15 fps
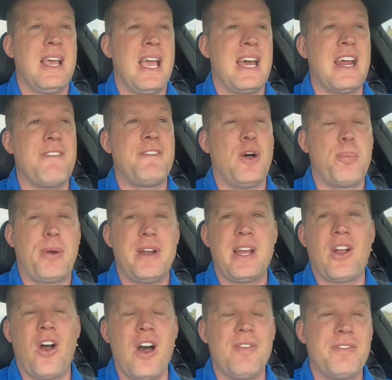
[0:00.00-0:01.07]
and I feel pretty
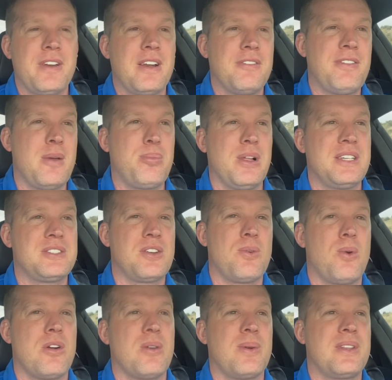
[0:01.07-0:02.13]
confident if I placed an
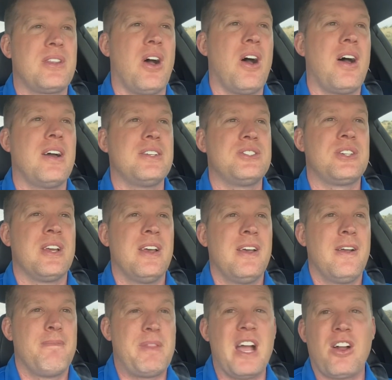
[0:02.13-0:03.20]
order with Dodge,
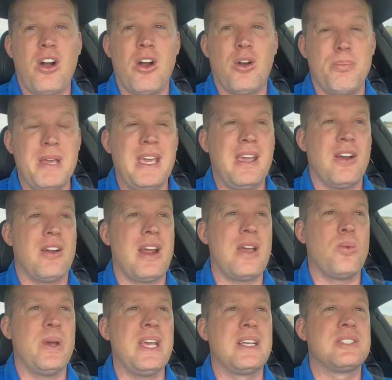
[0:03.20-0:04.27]
that car will be here in
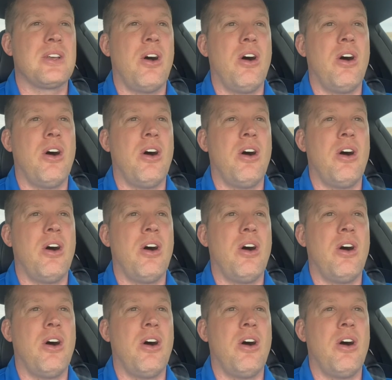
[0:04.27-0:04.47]
eight weeks.